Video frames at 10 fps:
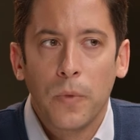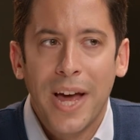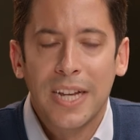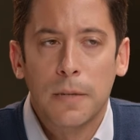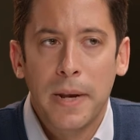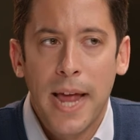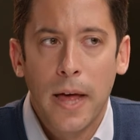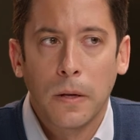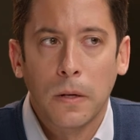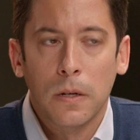that has been
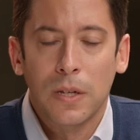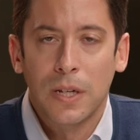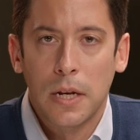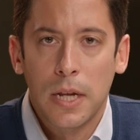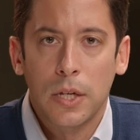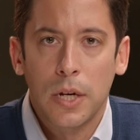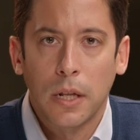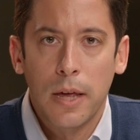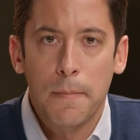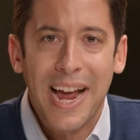held
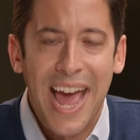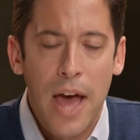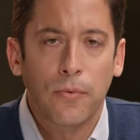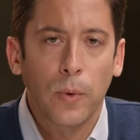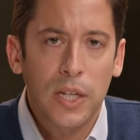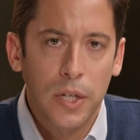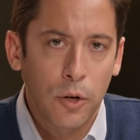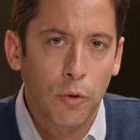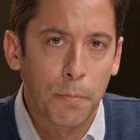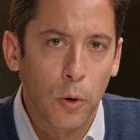statistically by every
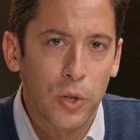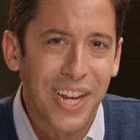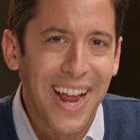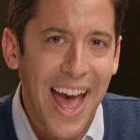single person